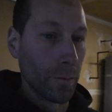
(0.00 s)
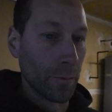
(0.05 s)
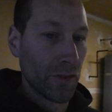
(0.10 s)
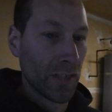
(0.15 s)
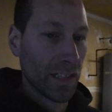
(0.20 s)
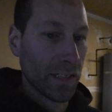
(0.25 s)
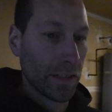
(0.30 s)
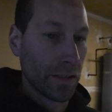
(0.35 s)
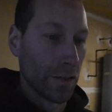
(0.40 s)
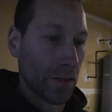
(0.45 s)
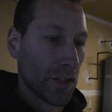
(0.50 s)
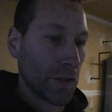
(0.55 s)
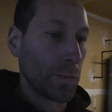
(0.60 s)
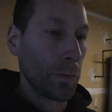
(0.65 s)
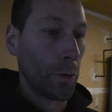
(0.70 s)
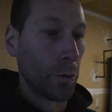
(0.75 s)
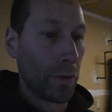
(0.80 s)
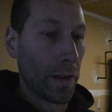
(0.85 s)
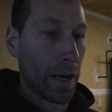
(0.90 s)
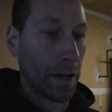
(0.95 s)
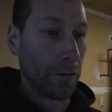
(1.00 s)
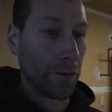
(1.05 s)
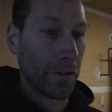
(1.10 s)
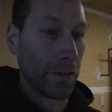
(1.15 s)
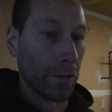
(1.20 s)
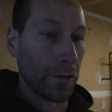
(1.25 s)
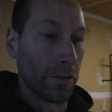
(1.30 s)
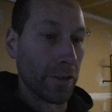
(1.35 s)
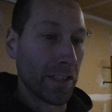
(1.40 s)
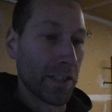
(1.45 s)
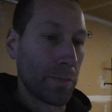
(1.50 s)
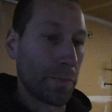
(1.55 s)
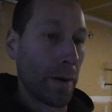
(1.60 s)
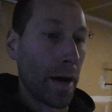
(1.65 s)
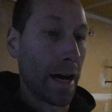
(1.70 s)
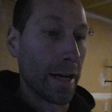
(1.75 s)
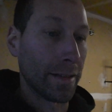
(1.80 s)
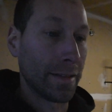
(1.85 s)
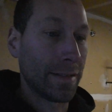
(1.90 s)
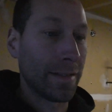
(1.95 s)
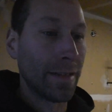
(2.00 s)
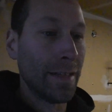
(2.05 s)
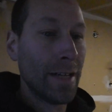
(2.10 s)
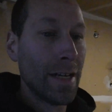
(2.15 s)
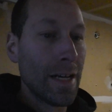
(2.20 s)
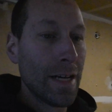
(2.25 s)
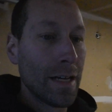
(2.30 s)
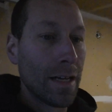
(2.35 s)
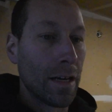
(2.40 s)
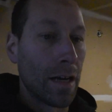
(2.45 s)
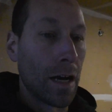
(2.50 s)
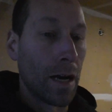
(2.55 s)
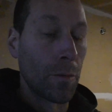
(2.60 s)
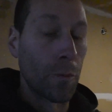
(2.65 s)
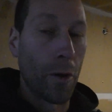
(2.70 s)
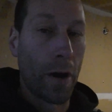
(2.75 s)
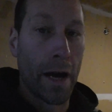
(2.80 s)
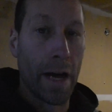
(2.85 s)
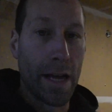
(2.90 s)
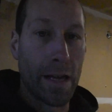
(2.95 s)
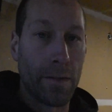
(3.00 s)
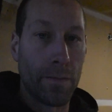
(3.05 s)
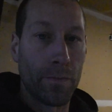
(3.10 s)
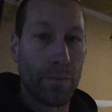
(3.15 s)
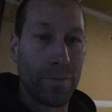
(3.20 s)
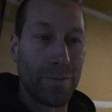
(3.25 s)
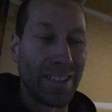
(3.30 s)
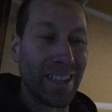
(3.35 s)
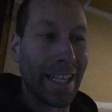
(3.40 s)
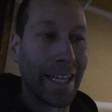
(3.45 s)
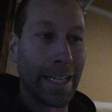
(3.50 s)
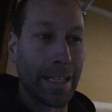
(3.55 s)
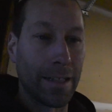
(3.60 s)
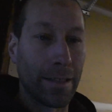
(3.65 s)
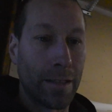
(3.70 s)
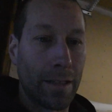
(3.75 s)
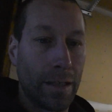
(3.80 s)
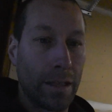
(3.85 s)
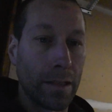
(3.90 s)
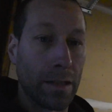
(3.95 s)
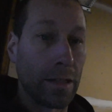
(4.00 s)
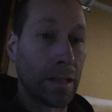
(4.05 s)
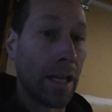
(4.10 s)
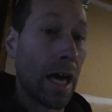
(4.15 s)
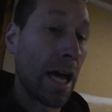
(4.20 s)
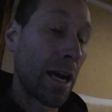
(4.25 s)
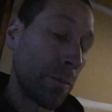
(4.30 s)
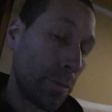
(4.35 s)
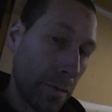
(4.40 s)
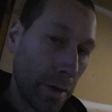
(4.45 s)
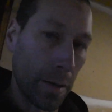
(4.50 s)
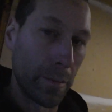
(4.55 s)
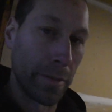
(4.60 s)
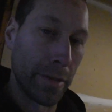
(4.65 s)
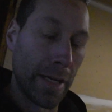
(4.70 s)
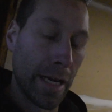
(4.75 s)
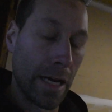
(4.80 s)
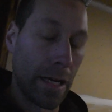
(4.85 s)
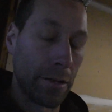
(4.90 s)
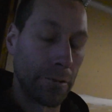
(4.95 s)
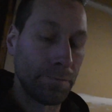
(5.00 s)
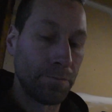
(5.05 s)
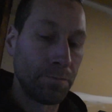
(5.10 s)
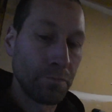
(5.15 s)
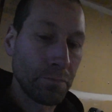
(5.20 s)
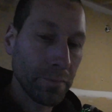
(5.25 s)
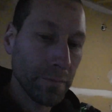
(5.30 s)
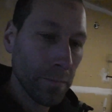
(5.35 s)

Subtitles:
just to smooth out certain spots where I laid a lot of primer down,